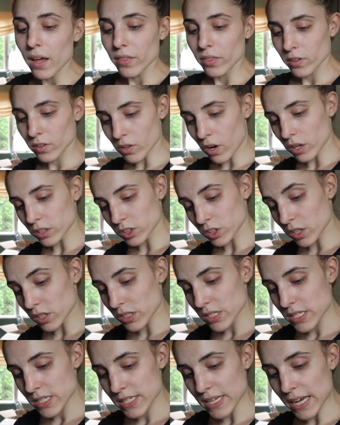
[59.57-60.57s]
the doctor
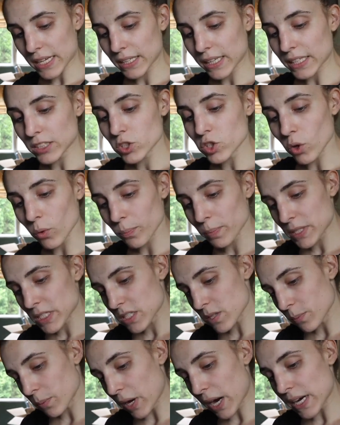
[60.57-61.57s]
also said like don't be
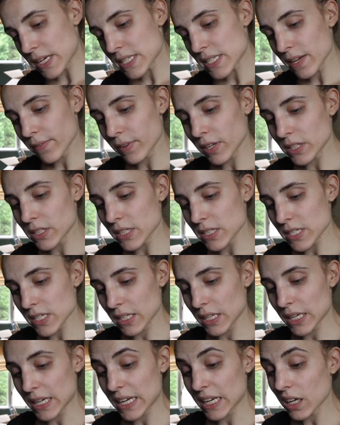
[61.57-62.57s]
surprised if he
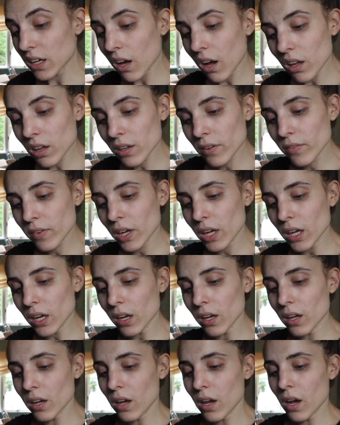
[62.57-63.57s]
doesn't eat all of it.